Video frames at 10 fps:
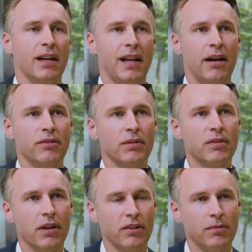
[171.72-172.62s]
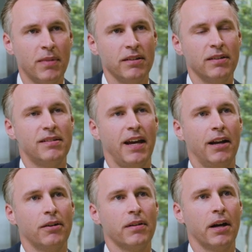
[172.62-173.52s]
It allows them to customize and
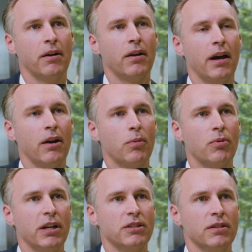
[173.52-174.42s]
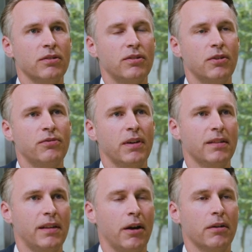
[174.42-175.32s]
tailor their operations to fit
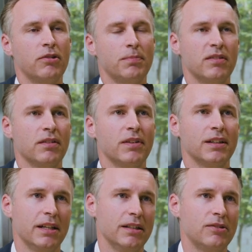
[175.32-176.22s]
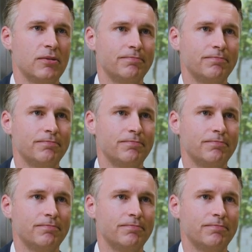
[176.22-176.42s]
their specific needs.